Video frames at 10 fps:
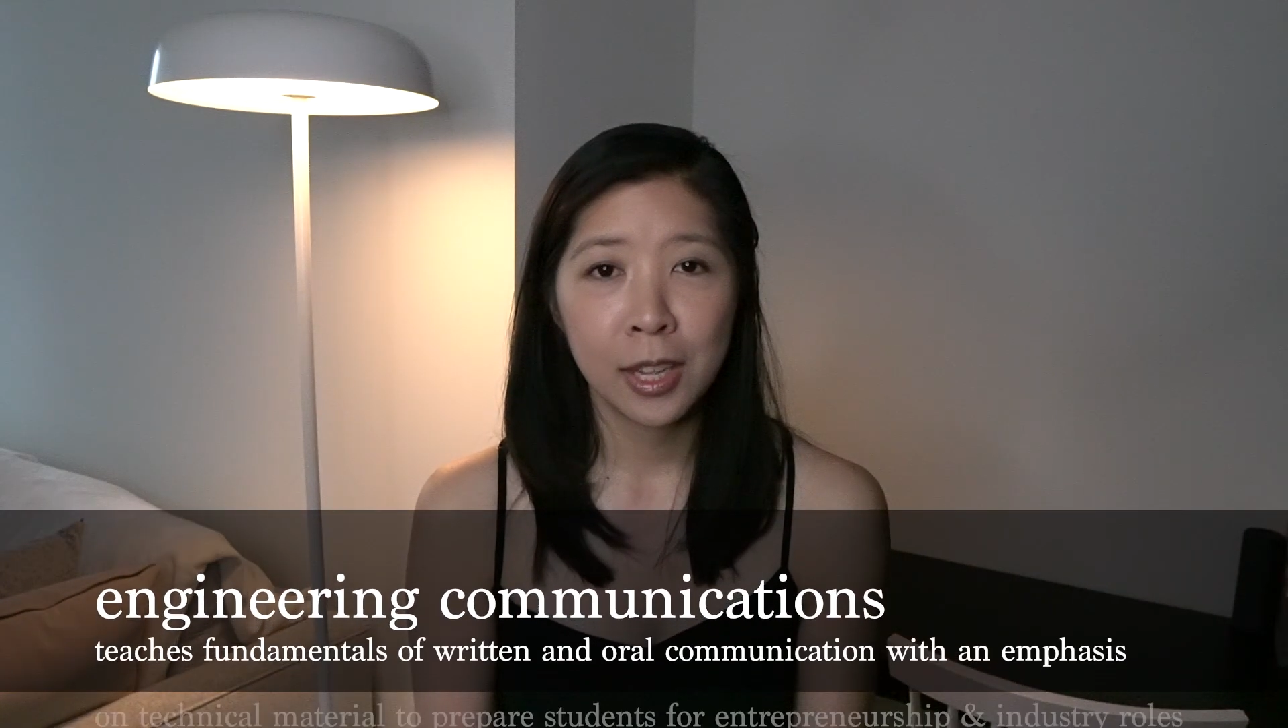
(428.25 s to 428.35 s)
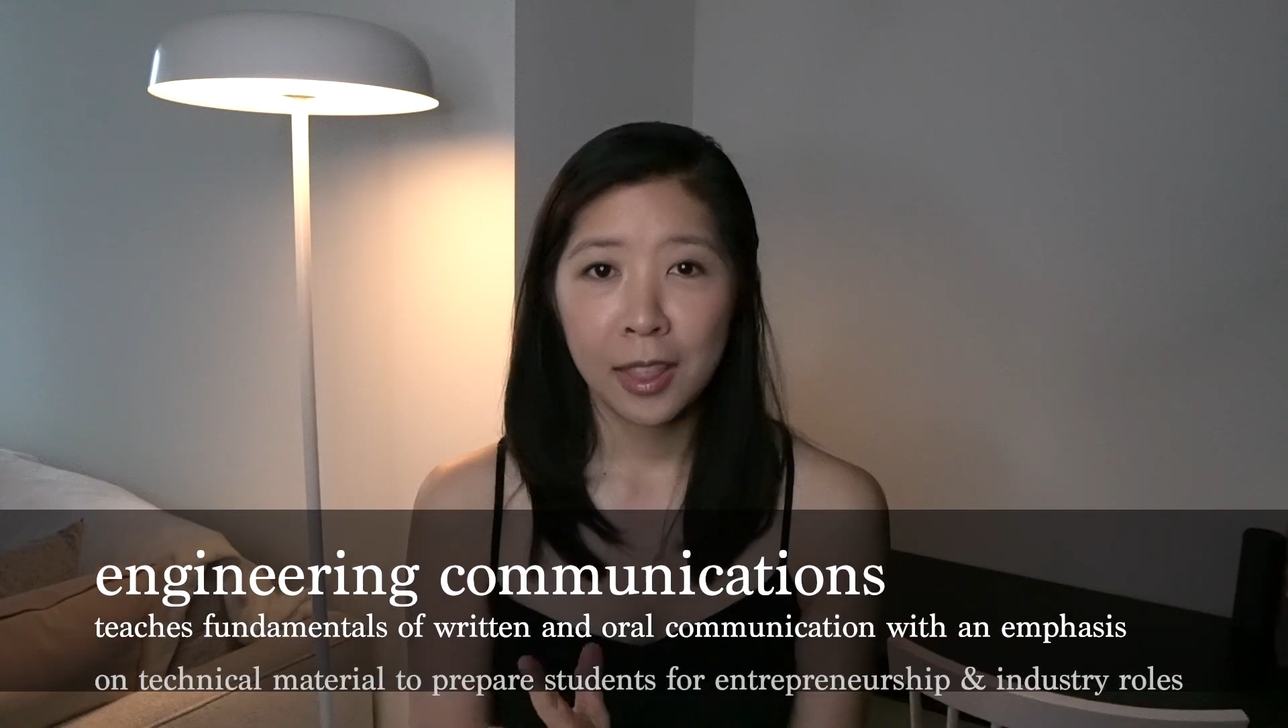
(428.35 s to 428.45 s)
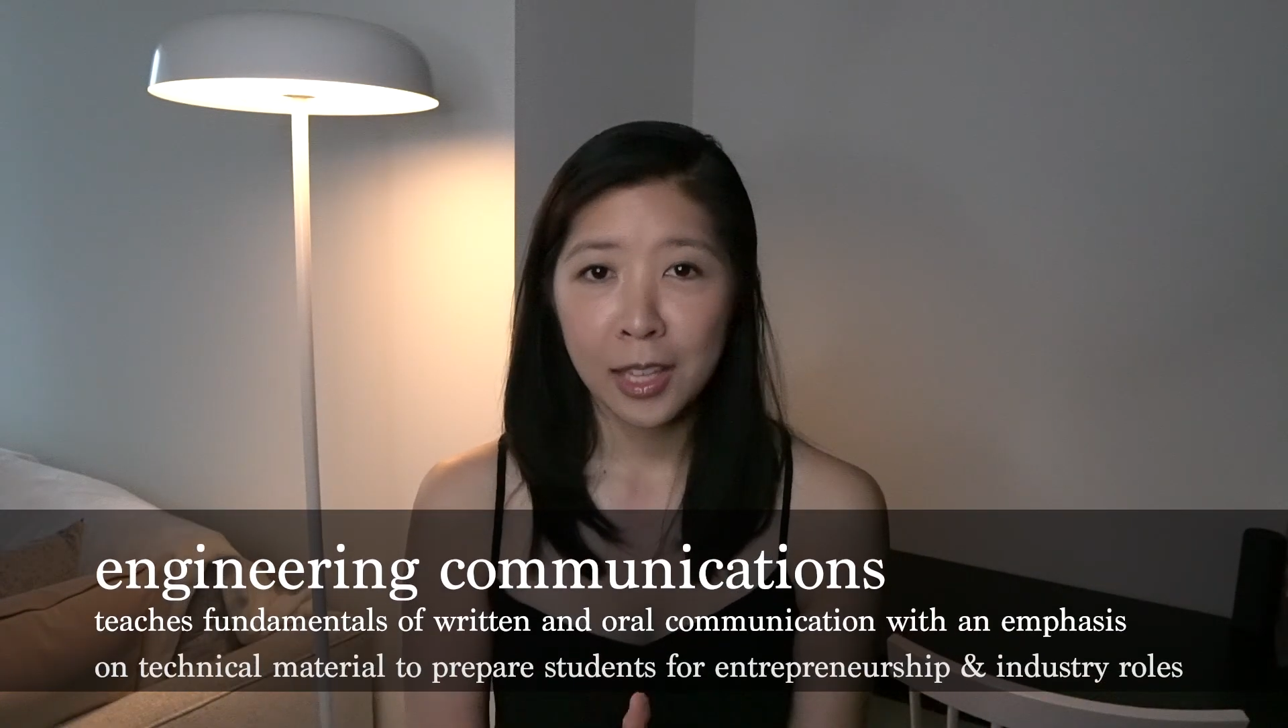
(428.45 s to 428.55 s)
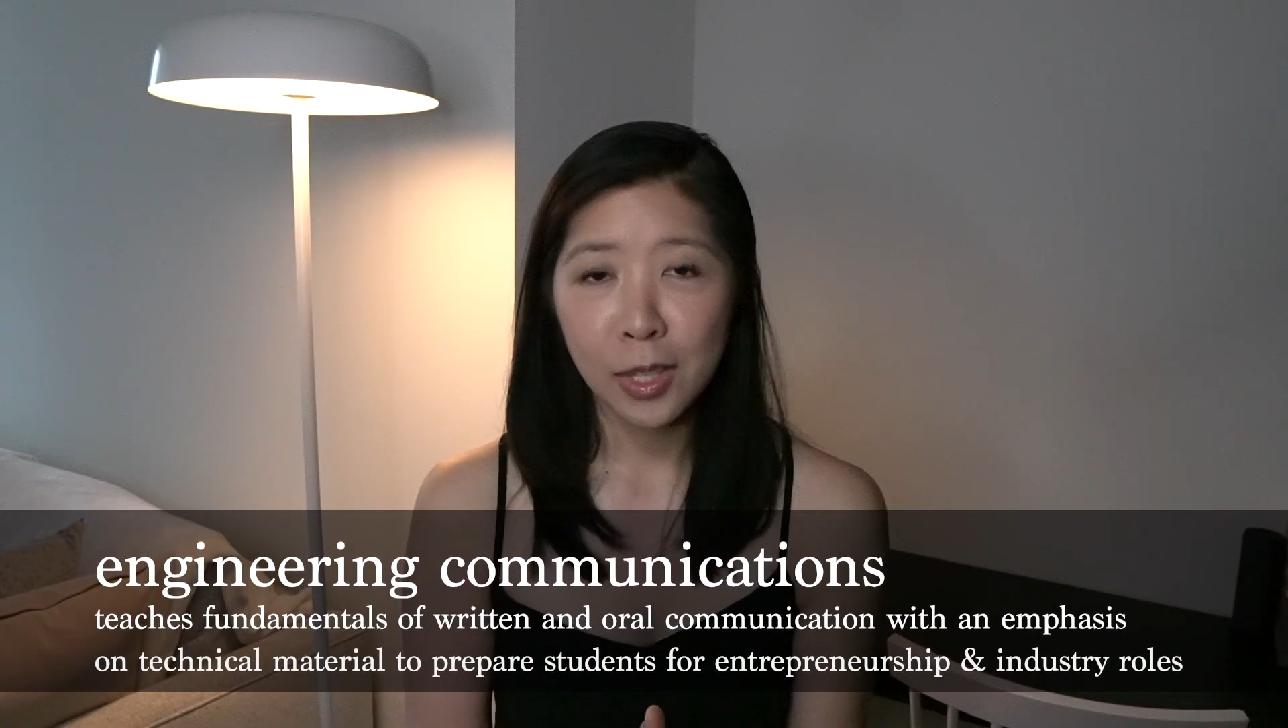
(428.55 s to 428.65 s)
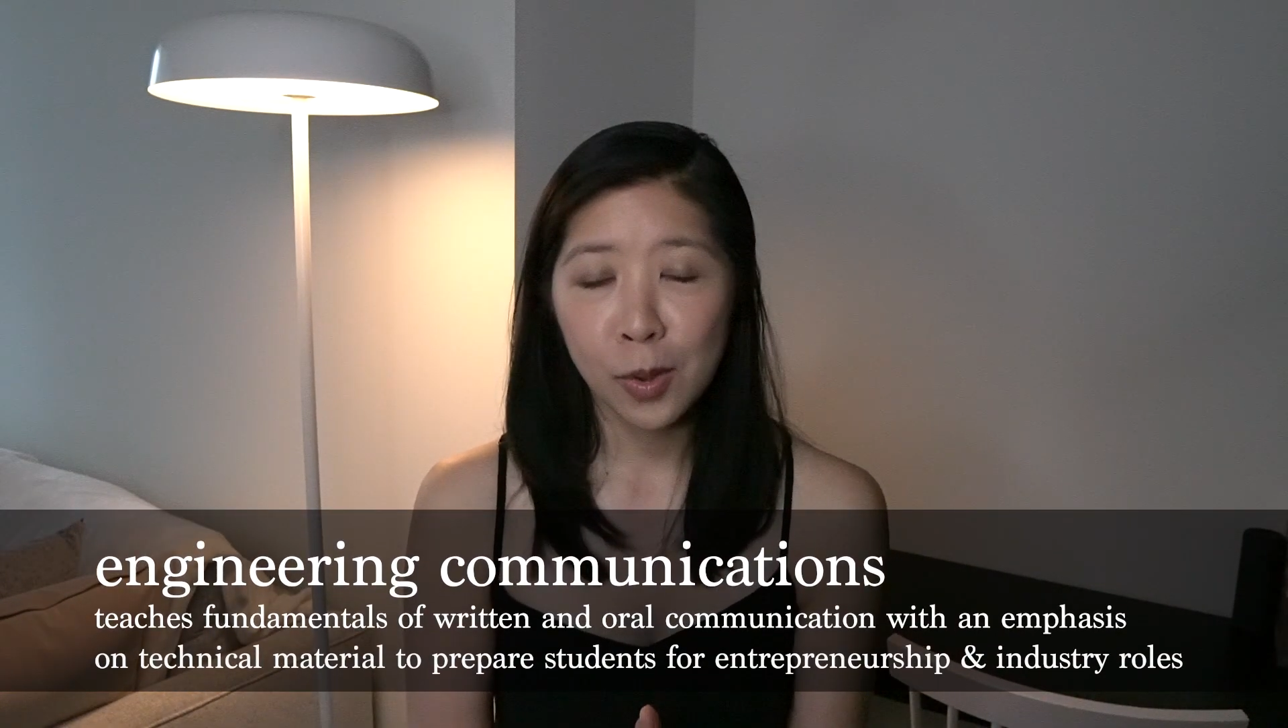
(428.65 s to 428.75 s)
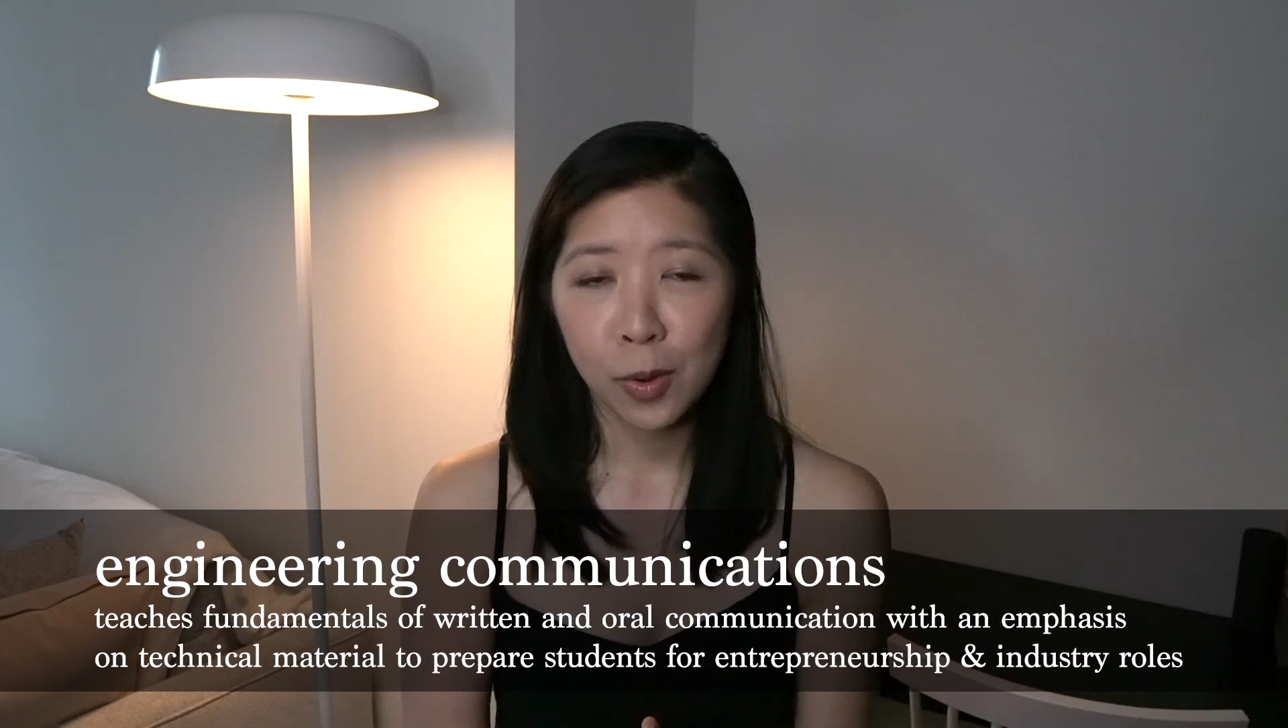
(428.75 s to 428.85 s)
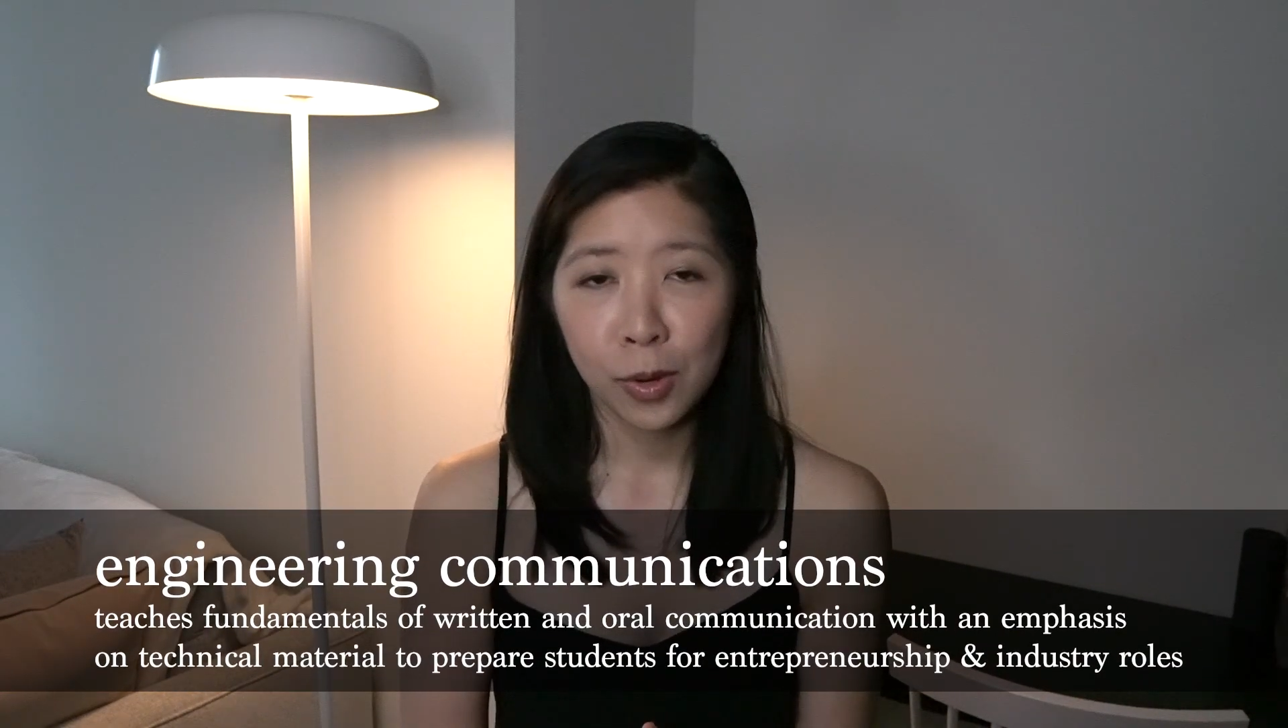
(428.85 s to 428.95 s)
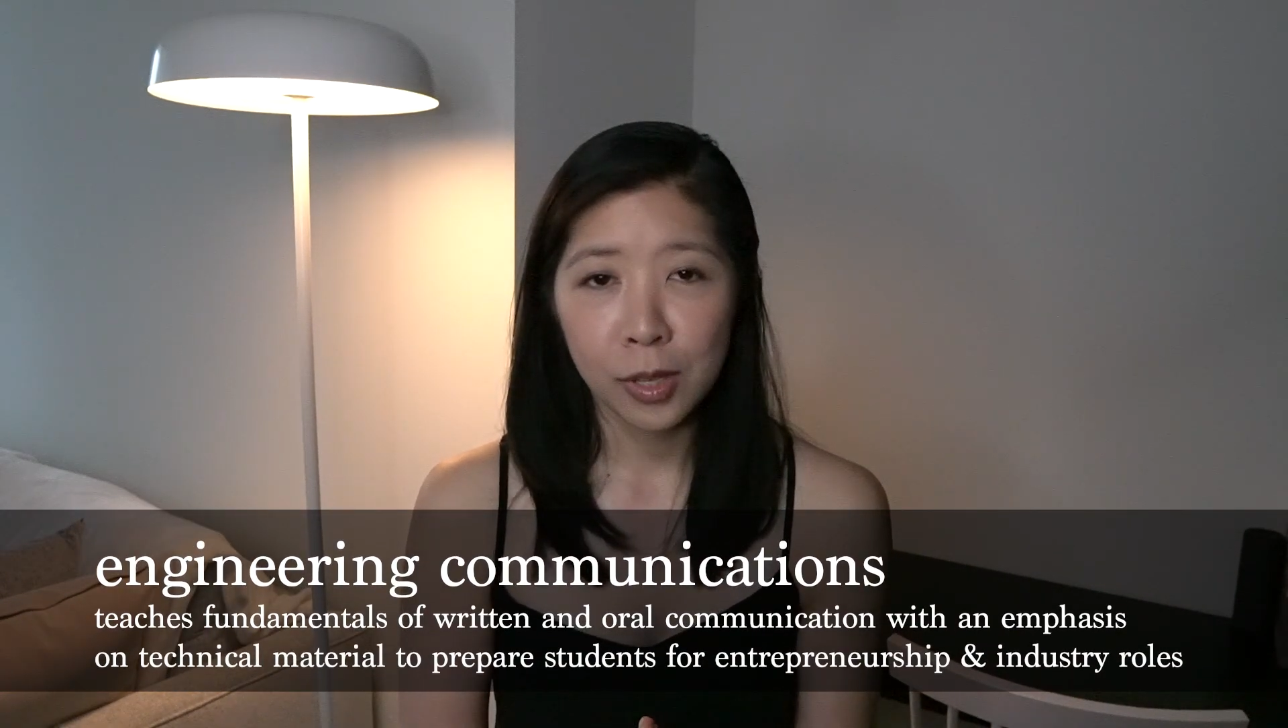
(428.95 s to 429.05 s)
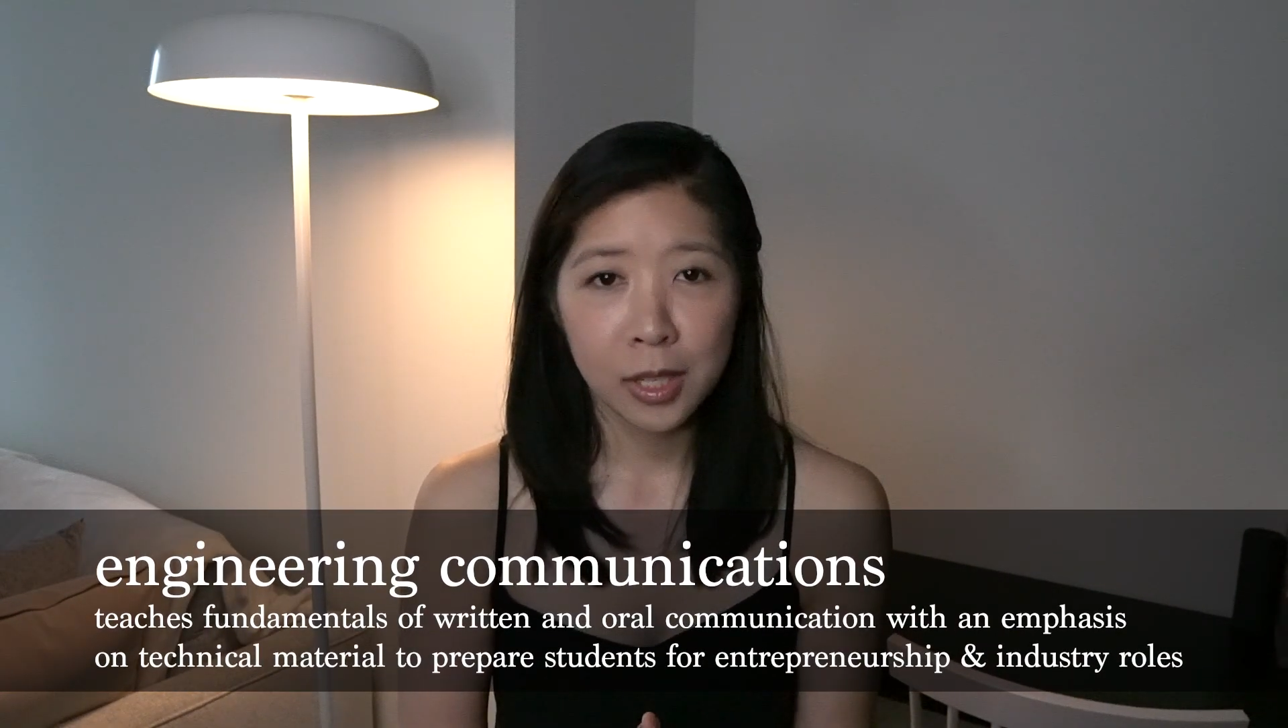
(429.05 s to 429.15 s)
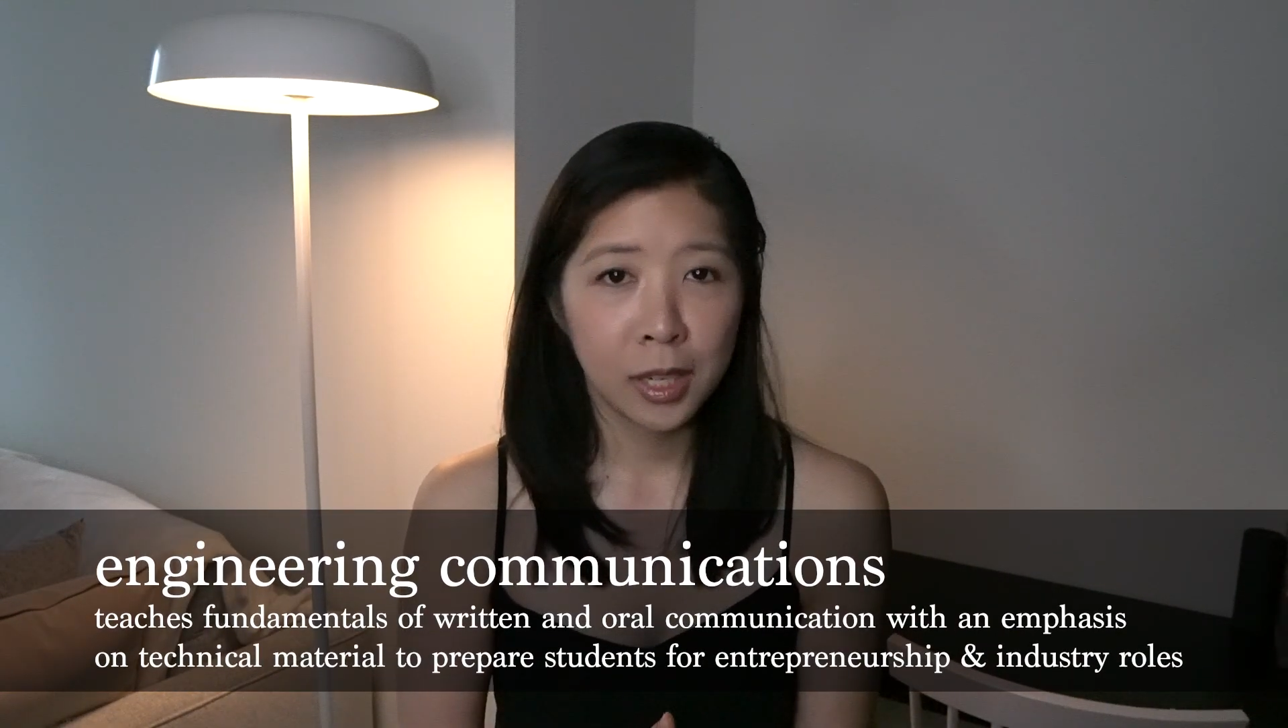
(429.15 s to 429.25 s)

This course